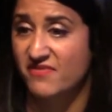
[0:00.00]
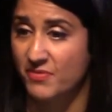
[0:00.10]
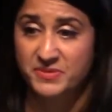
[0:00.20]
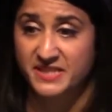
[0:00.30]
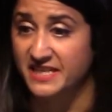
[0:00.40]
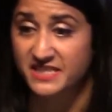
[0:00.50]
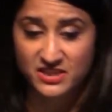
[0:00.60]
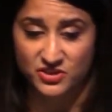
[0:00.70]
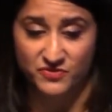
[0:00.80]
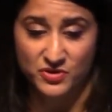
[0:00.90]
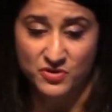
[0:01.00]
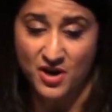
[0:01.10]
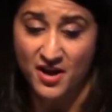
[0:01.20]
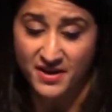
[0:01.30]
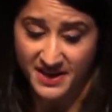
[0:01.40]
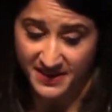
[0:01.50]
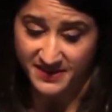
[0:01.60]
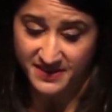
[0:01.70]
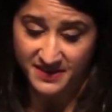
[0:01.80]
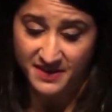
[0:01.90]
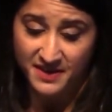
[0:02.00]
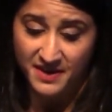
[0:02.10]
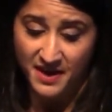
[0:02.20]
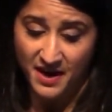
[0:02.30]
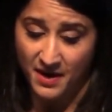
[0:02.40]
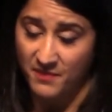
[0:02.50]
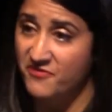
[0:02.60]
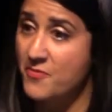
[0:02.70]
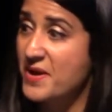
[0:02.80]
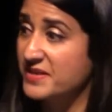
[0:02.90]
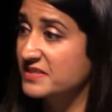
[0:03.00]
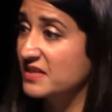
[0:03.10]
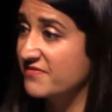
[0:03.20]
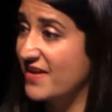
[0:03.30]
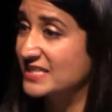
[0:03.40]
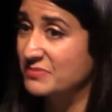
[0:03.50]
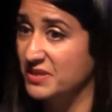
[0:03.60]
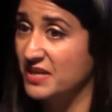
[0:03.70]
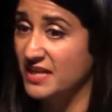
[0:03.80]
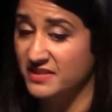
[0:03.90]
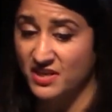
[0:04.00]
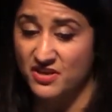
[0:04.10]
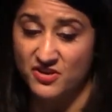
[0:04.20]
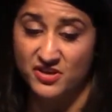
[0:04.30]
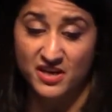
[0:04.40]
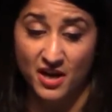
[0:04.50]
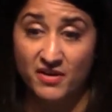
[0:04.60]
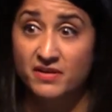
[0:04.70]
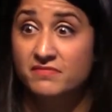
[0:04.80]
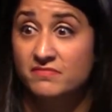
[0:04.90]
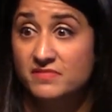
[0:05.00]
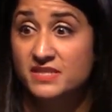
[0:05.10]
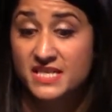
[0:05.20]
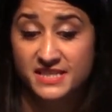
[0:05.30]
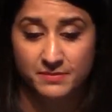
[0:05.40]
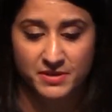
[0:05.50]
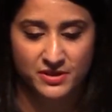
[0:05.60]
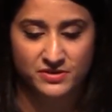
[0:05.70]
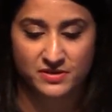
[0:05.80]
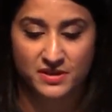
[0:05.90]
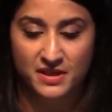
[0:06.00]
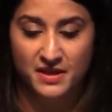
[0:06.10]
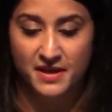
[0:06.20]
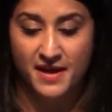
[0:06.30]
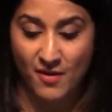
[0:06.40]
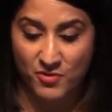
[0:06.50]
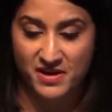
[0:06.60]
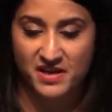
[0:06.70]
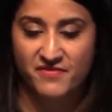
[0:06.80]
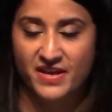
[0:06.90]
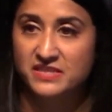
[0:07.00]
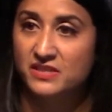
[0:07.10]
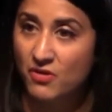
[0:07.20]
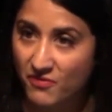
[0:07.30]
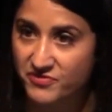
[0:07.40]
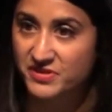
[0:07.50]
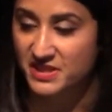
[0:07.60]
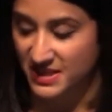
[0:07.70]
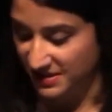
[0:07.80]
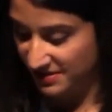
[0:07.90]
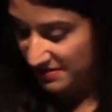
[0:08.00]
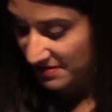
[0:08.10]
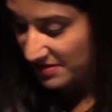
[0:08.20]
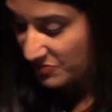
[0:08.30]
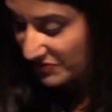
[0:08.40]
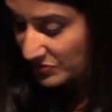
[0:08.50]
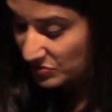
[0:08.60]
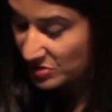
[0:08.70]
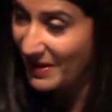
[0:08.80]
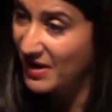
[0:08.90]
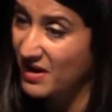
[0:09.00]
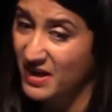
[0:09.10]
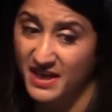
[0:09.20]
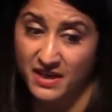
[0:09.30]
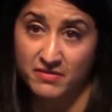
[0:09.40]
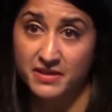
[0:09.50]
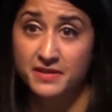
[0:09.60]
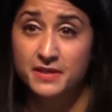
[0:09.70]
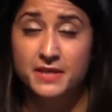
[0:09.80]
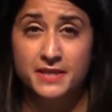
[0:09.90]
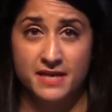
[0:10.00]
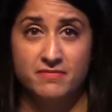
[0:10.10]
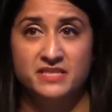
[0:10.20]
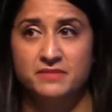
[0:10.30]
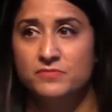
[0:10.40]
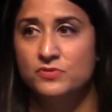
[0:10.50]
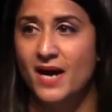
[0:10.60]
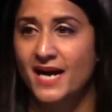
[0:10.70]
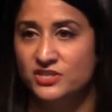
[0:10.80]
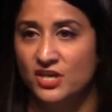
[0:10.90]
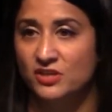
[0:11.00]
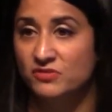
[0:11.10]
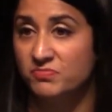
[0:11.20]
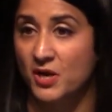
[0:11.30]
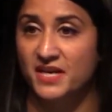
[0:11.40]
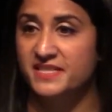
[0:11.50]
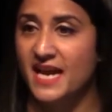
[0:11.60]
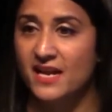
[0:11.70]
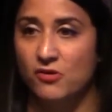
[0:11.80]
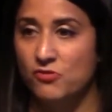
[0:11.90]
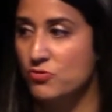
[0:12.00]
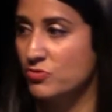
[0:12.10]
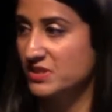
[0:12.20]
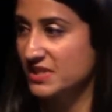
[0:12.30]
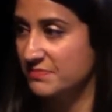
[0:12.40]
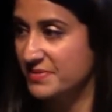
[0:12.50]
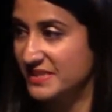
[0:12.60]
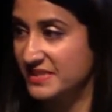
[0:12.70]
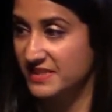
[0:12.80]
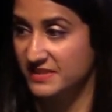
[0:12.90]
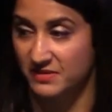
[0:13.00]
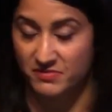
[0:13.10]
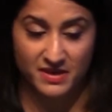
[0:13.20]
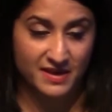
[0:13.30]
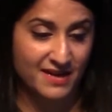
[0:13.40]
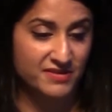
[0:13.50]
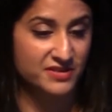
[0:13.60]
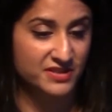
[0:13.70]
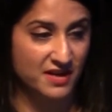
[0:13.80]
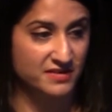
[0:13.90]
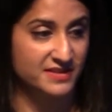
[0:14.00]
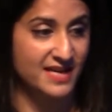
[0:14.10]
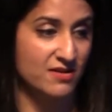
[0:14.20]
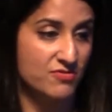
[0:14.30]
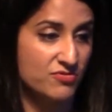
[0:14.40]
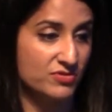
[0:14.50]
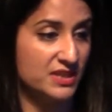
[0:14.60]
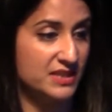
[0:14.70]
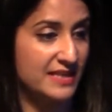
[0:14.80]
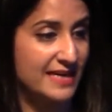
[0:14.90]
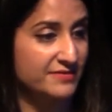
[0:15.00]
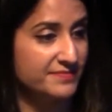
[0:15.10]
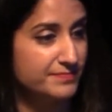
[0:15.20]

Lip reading: a percentage of your earnings for personal investment, and so you can go and see some of those networking events and conferences that we've talked about earlier, and there are some more agile kind of day-long courses and businesses that will allow you to go to day-long courses now.